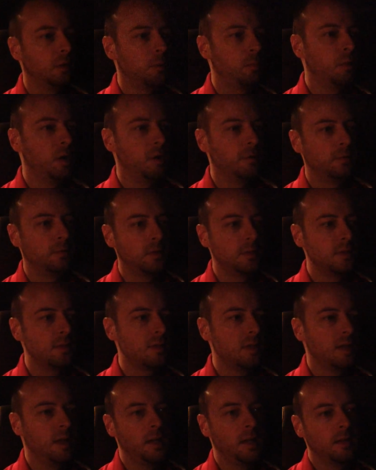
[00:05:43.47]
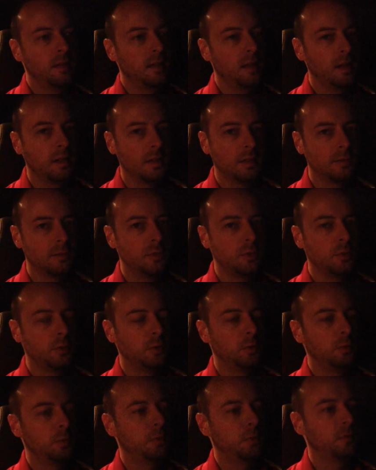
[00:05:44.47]
muffins, anything
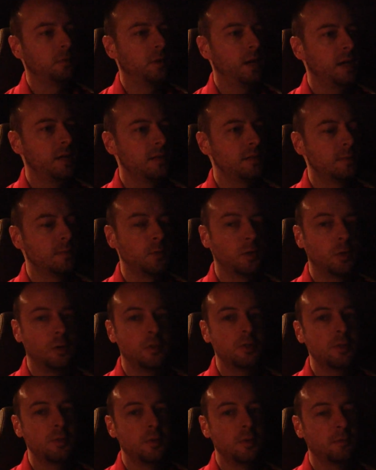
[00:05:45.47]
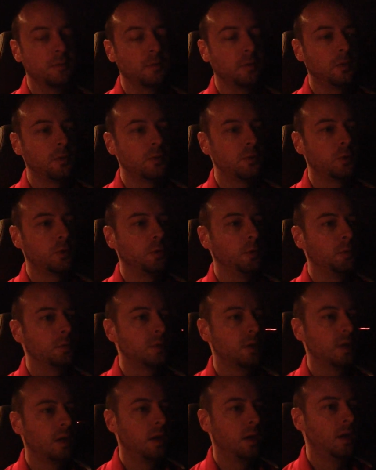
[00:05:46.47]
to provide some nourishment for the troops.